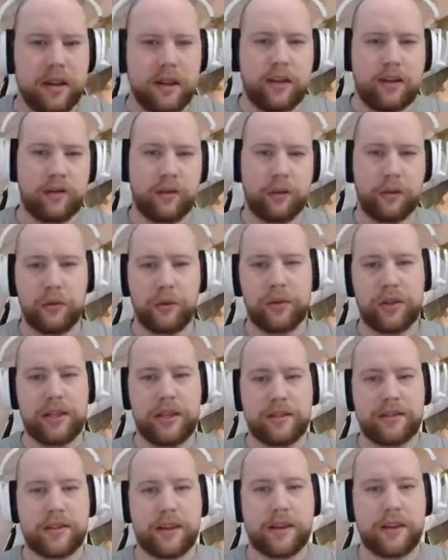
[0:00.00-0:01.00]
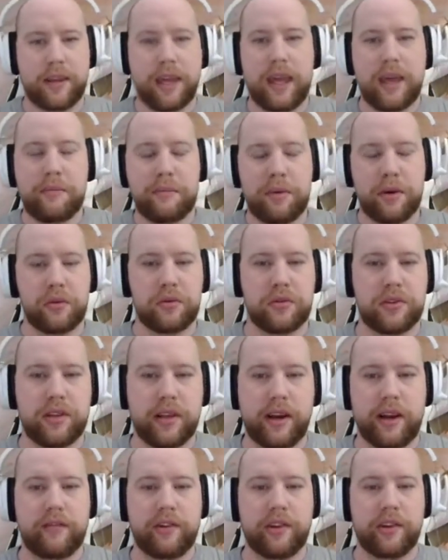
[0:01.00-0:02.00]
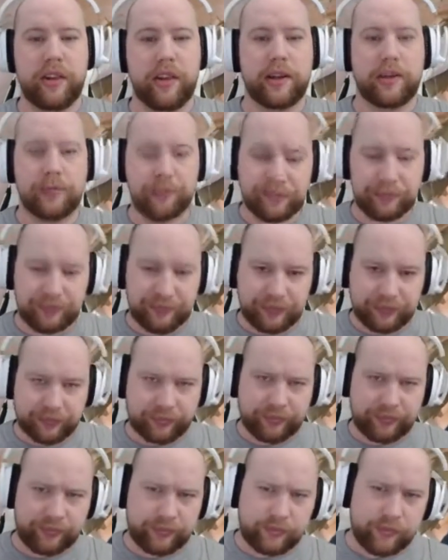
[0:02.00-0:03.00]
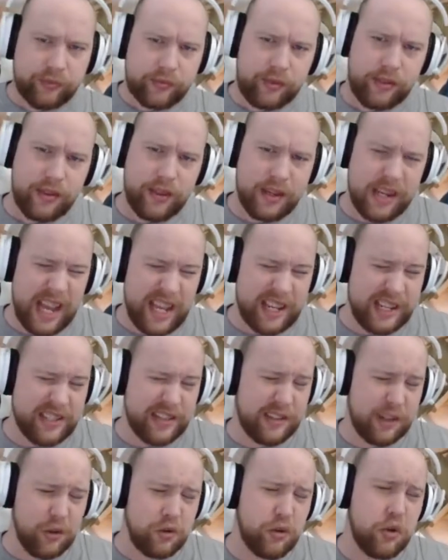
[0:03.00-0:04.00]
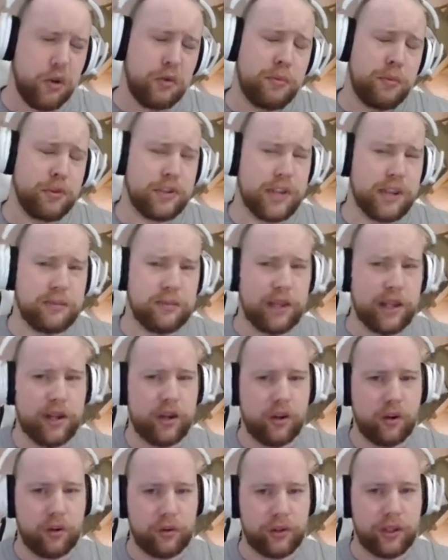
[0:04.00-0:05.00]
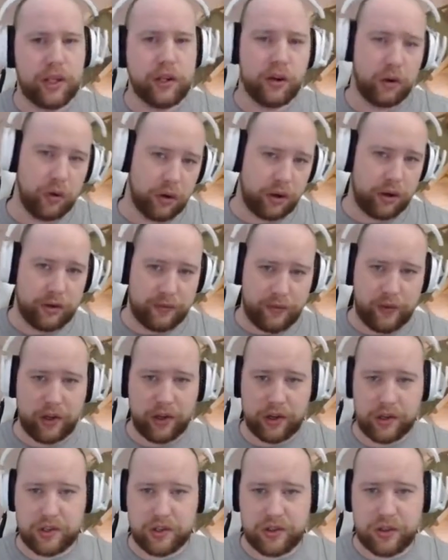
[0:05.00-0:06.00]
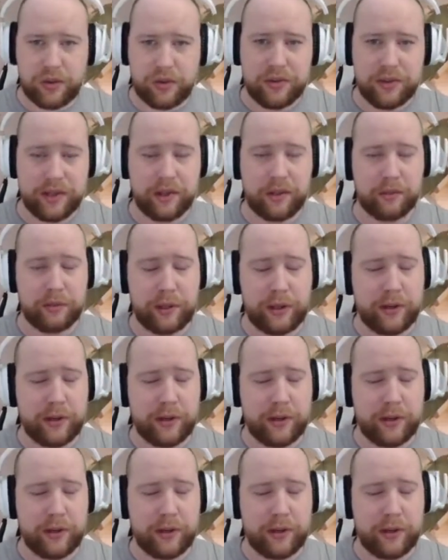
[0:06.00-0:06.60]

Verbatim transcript: through these uh, gate posts and everything. And it's local multiplayer only, or if you're just doing single player,